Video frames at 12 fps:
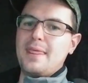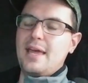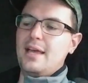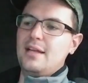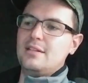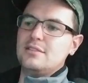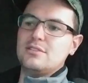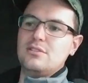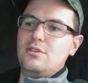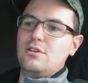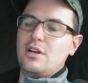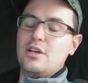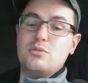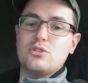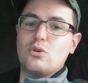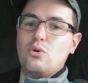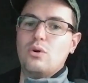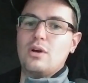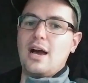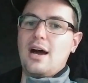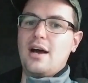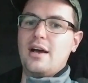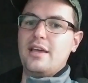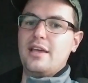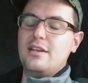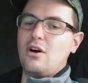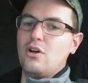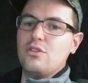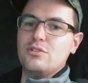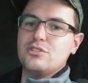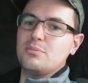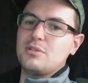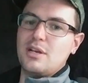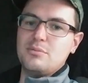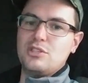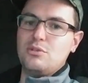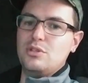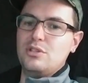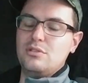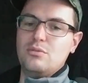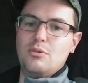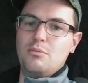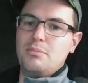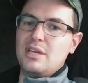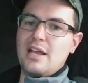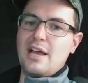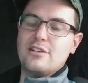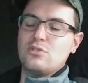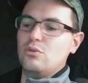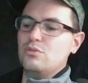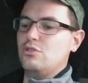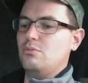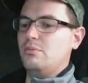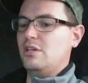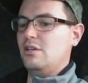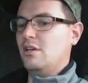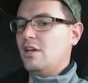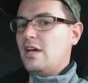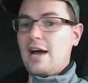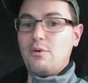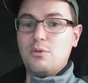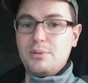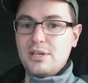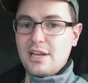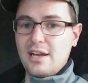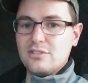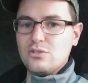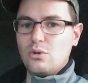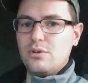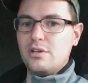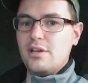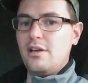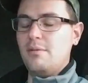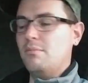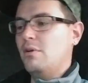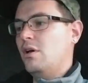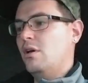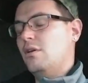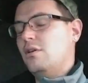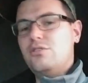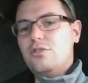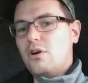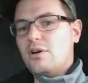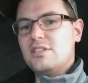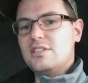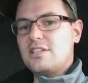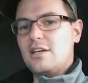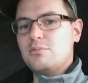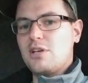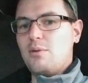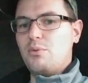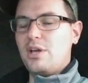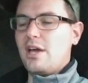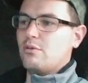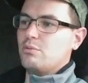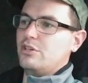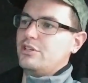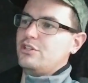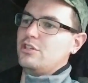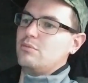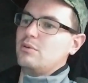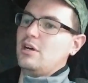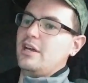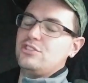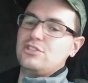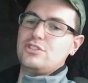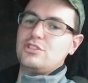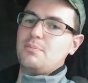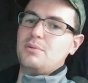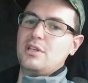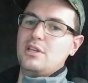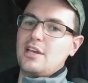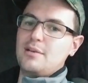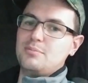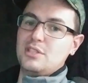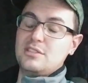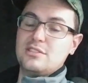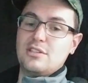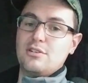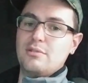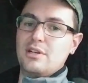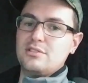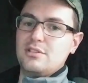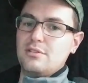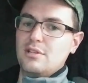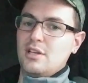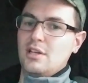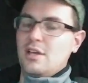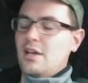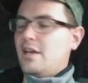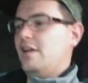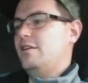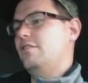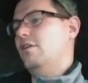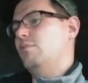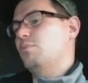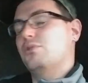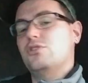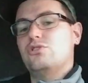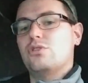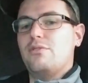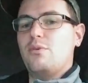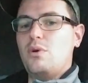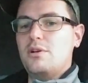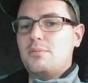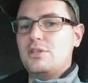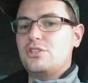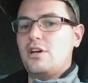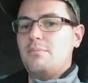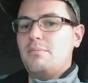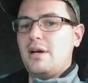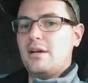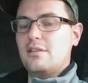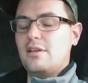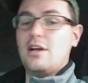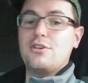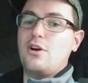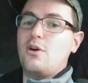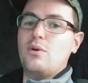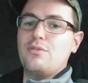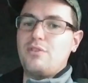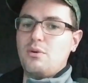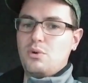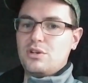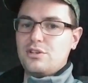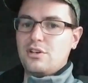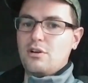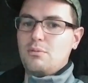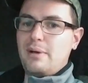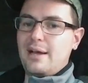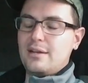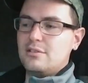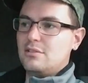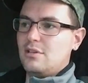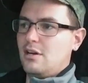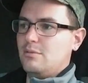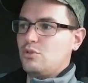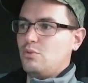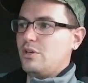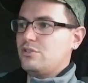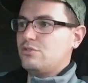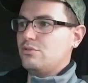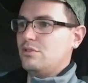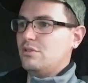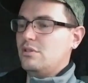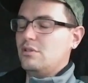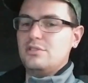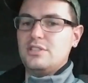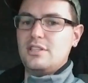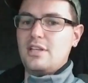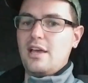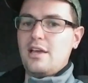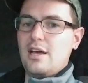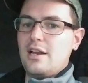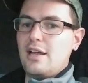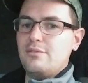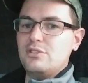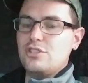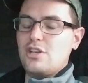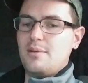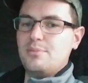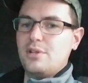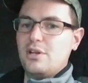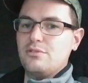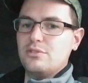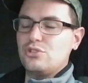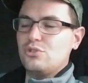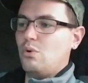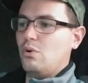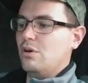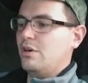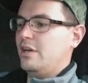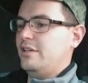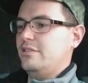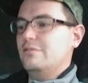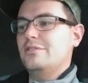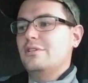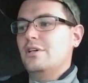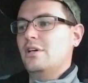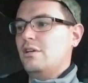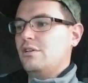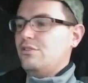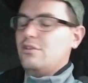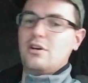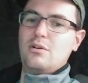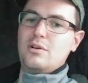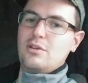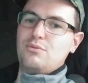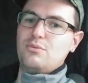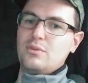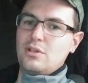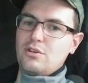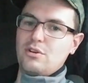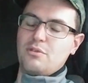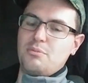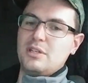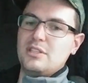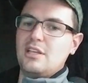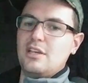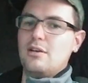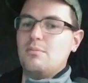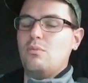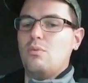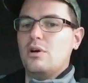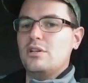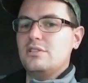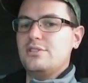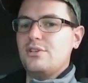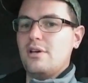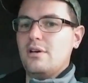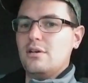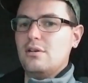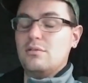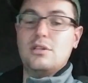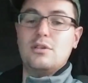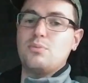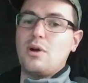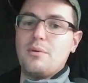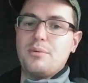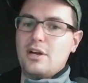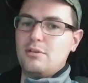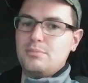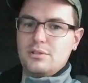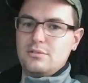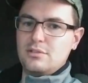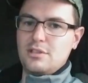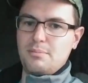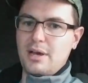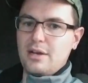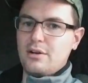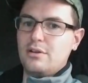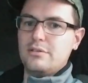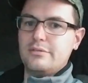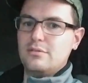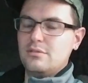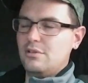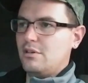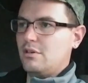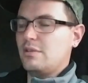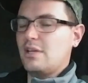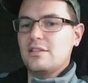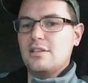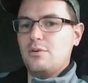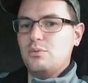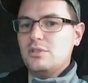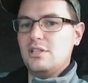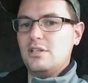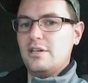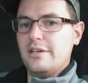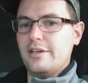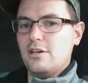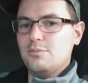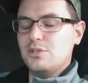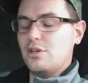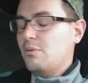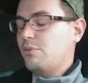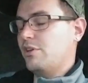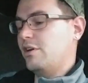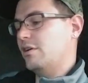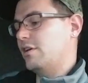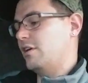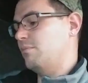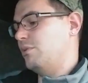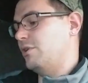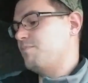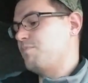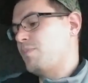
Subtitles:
And, you know, he was a cool guy, and although sometimes he would be an asshole to me, I would be an asshole to him. You know, at the same time, we had a really good relationship, and he kept things interesting. And I'm pretty sure if I wanted my job back there, I know if I wanted to go back to Western today, I'd have a job there for sure. And, you know, if my DM wanted to, he'd probably help me get back on. You know, not that I would need any help to go there again, but...